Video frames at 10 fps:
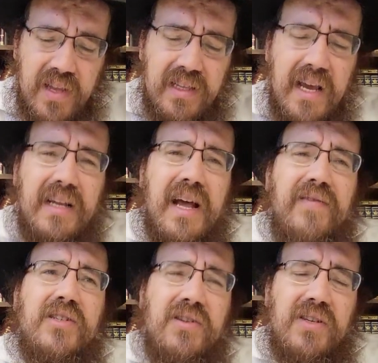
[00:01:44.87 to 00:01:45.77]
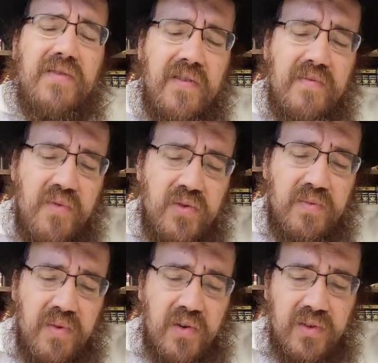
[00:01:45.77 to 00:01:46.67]
taking davening seriously a very
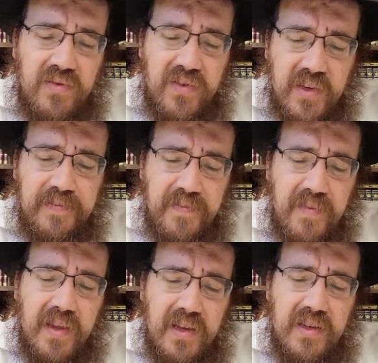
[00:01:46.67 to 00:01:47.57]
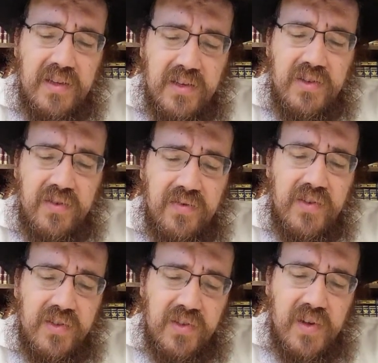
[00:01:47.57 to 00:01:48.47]
important part of
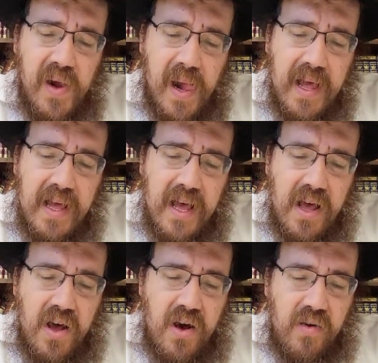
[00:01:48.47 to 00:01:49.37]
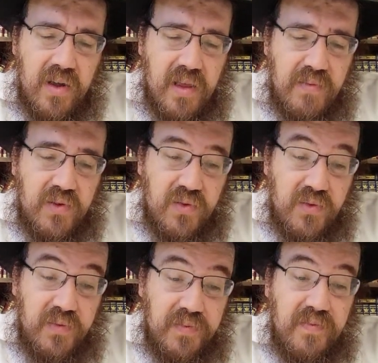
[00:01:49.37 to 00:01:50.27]
service. Okay, number
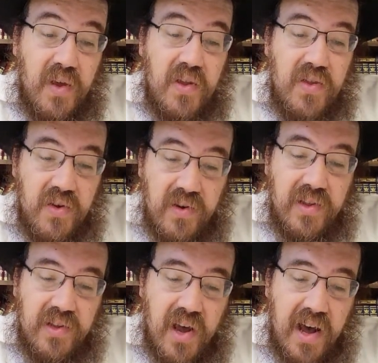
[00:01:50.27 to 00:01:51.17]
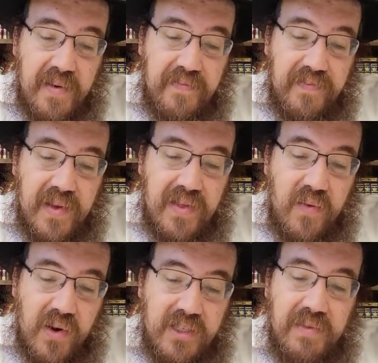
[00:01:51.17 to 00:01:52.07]
2, during the time that
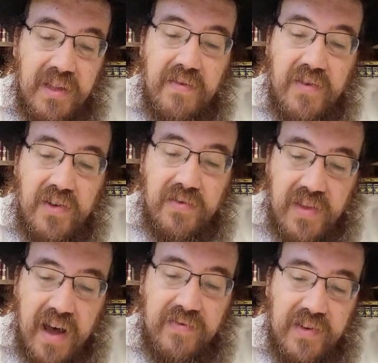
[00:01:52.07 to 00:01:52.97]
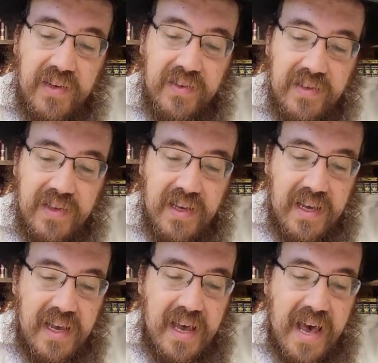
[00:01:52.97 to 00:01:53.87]
one is in the middle of a void of davening
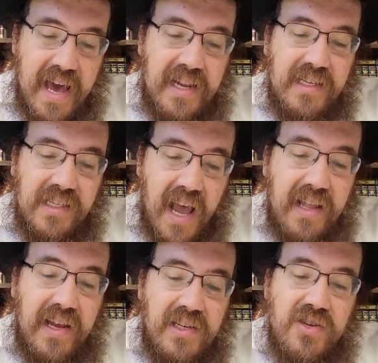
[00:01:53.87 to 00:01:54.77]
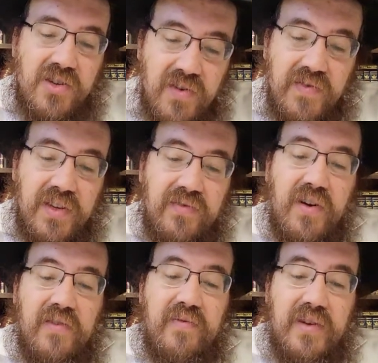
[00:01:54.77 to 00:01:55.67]
and is standing as a servant in
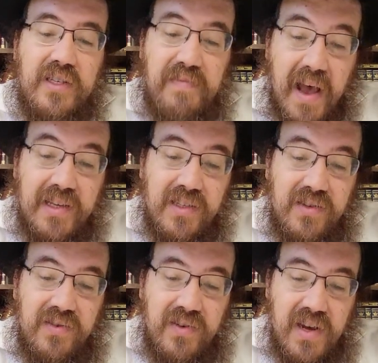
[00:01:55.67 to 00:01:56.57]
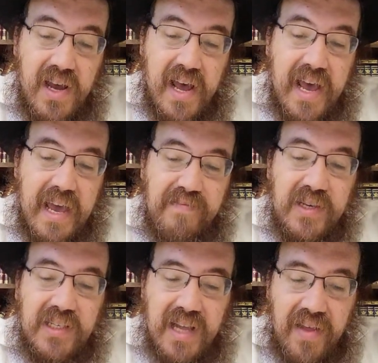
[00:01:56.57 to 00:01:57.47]
front of his master, he
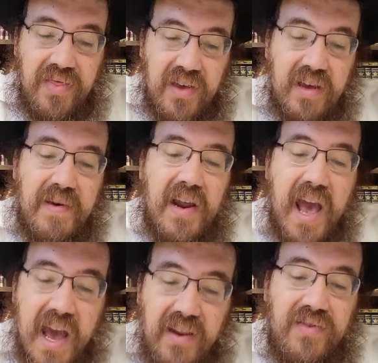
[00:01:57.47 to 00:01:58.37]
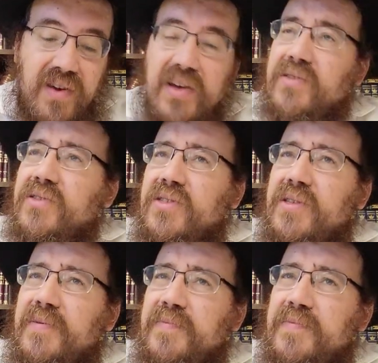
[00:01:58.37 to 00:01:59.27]
must not think about anything else,